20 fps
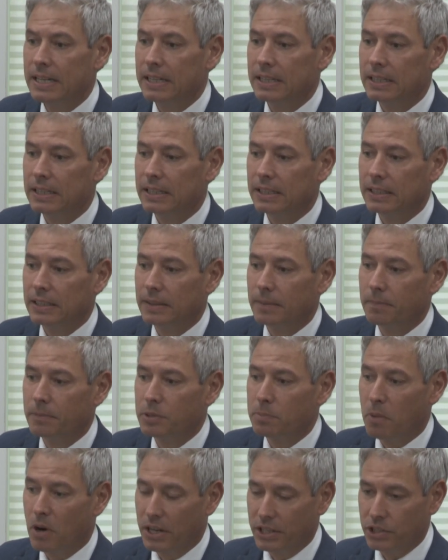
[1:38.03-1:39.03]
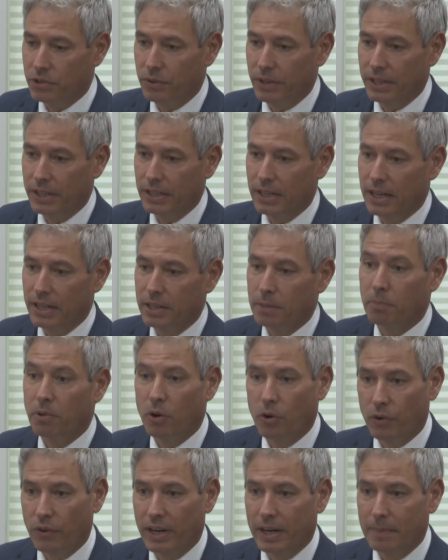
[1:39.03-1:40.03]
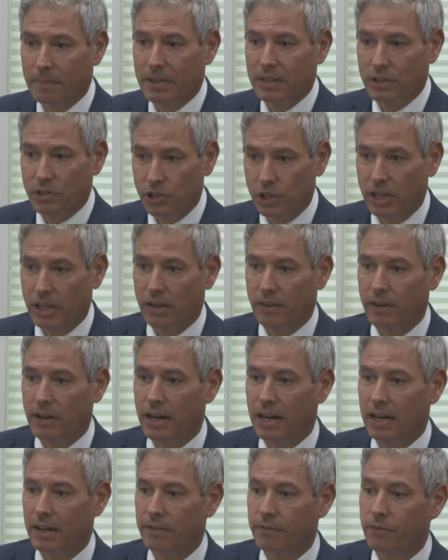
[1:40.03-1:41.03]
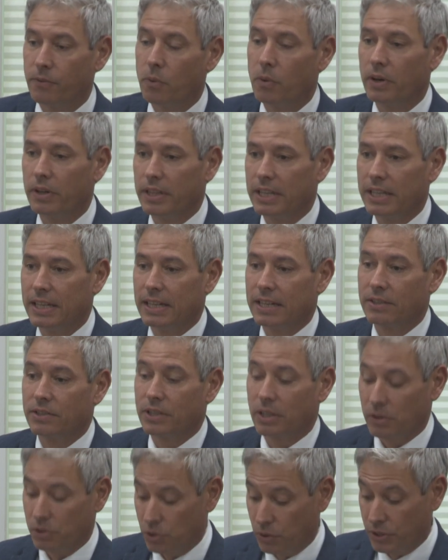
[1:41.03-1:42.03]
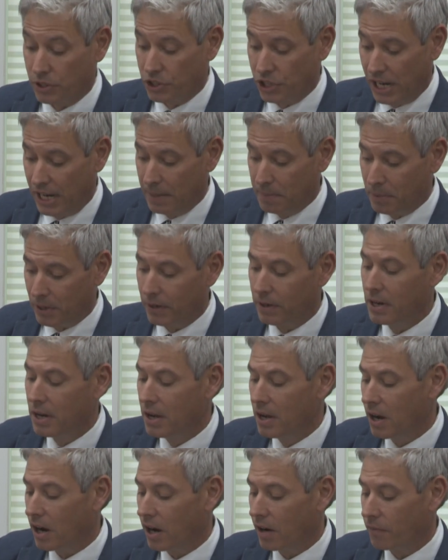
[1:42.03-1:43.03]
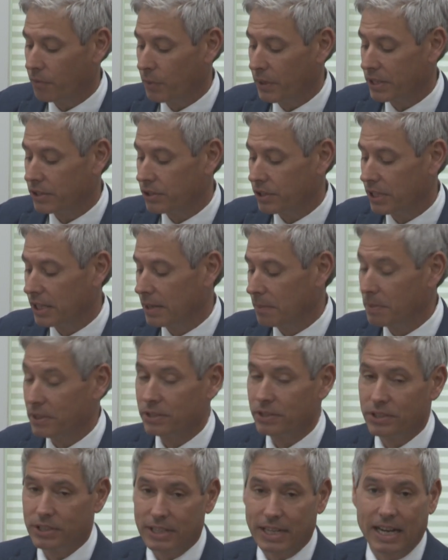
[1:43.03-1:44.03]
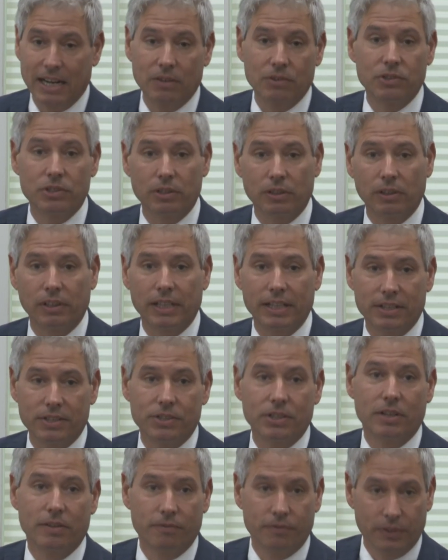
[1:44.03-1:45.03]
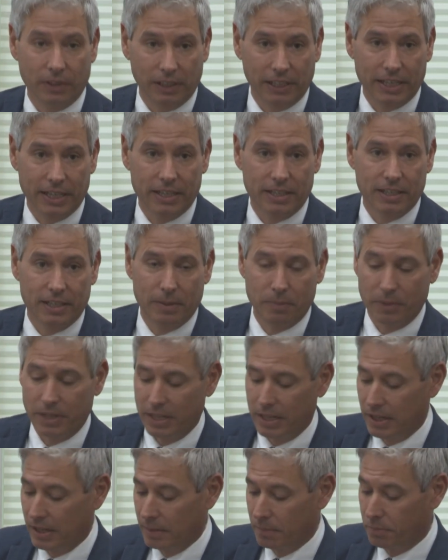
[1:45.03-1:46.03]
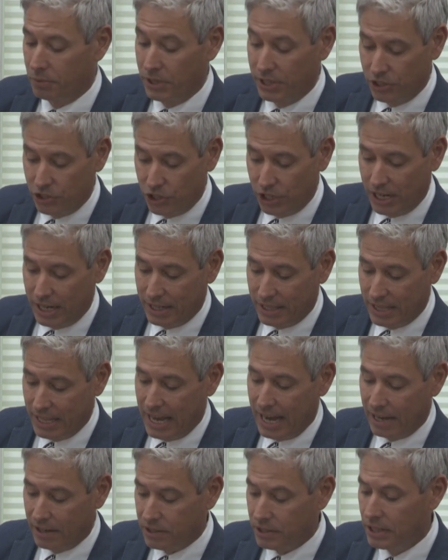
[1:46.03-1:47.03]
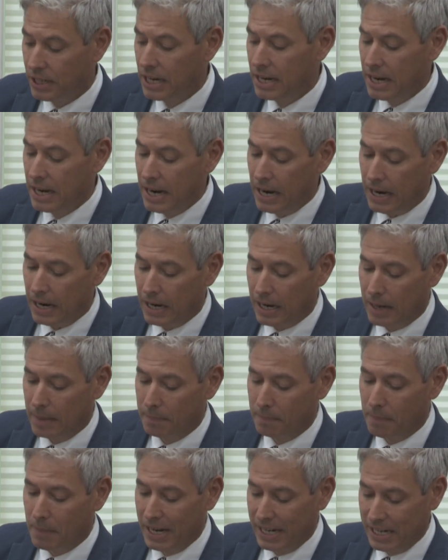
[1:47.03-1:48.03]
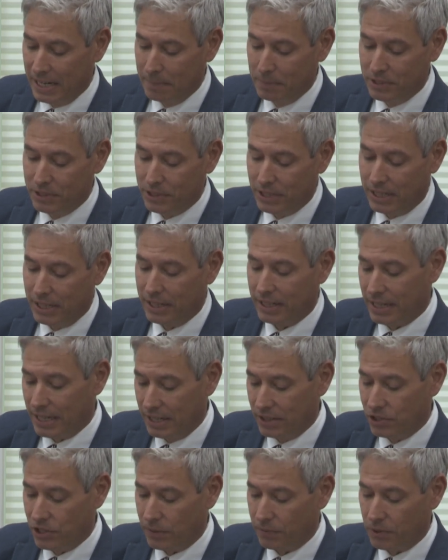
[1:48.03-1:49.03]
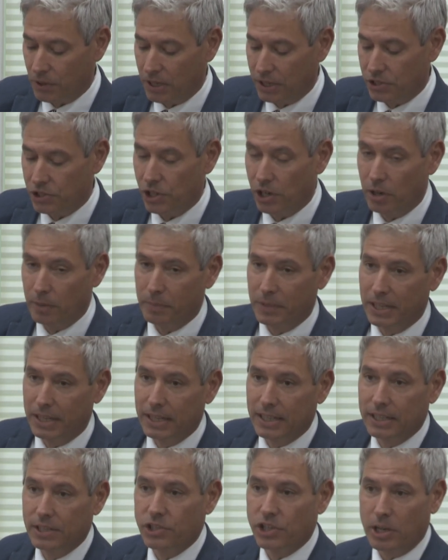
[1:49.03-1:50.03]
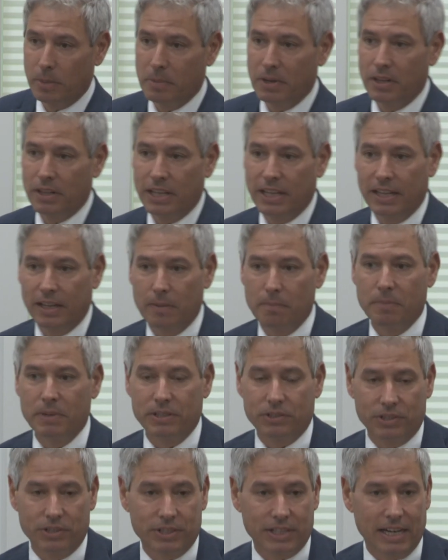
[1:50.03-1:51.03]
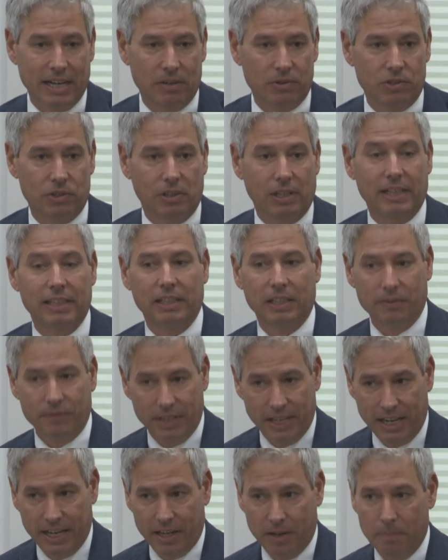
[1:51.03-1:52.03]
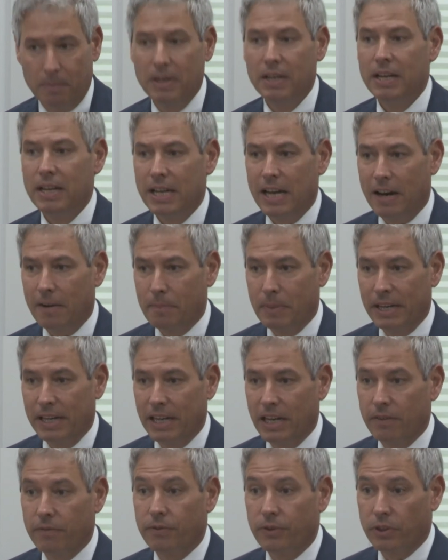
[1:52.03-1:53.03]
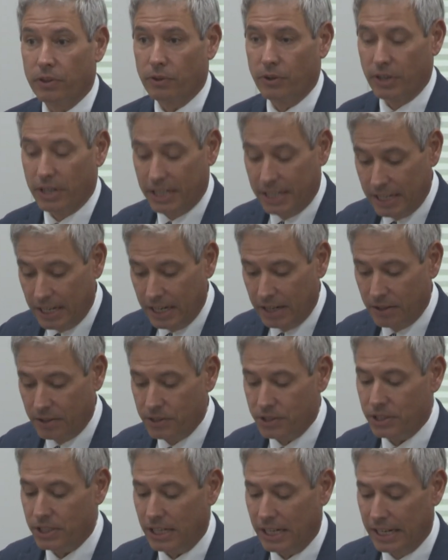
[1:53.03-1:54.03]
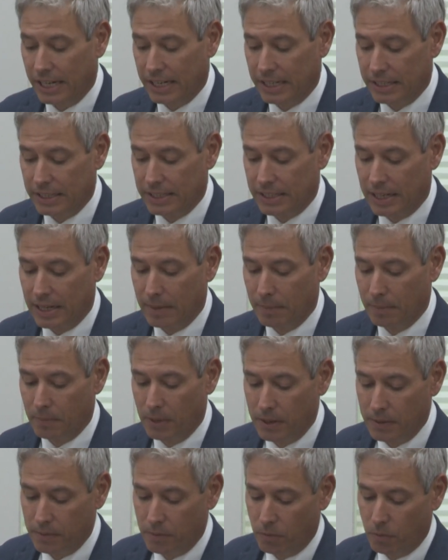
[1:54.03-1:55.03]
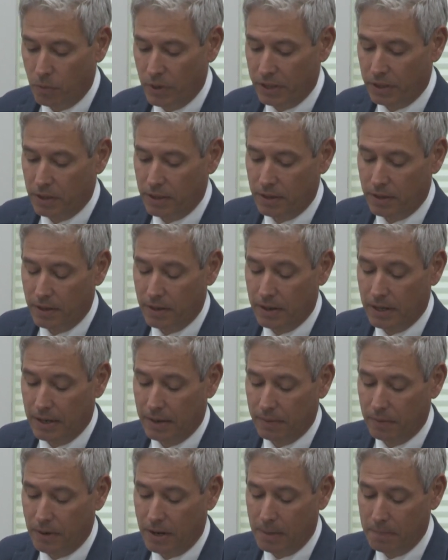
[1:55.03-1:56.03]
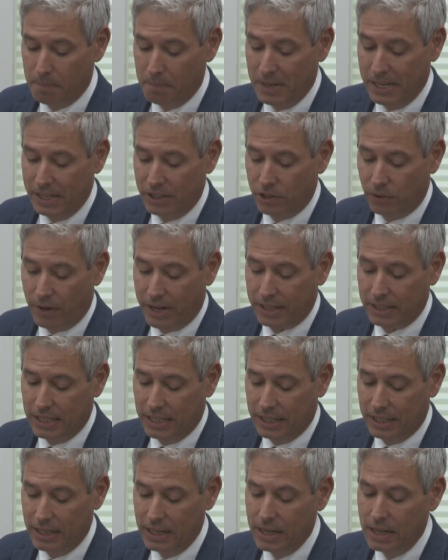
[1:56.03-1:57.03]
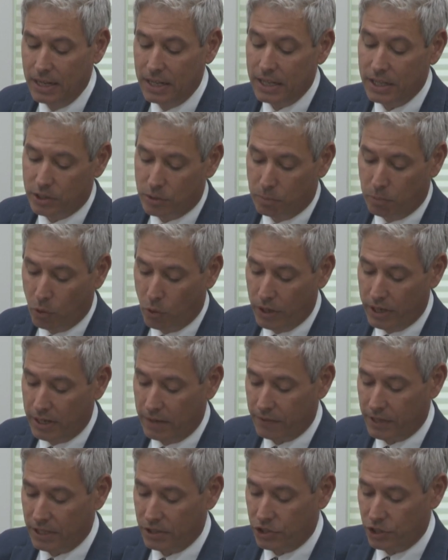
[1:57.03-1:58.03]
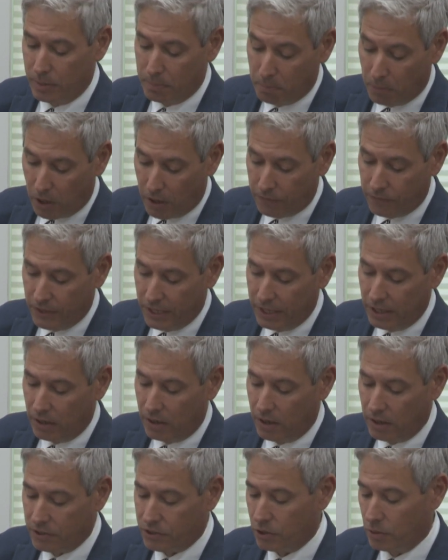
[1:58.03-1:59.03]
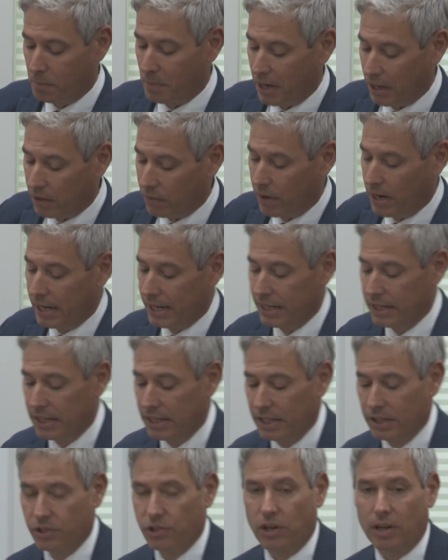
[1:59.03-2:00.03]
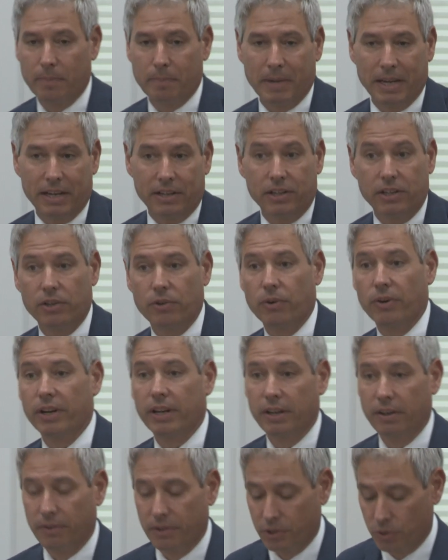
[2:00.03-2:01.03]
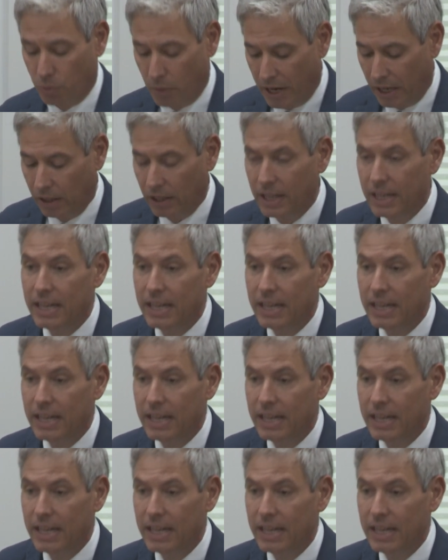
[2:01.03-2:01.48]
um, sponsoring uh, the program this year uh, for the uh, South Shore Chamber, of which the Business Council is an affiliate, and we appreciate that. Um, my name is, uh, again, Jeff Tocchio. I'm the uh, chairman of the Hingham Business Council. I live in Hingham. I've been here for 30 years, and um, with uh, me directing is a board. I've got Jim Murphy, also Mark Ryan, and John Mannion, who are here as well.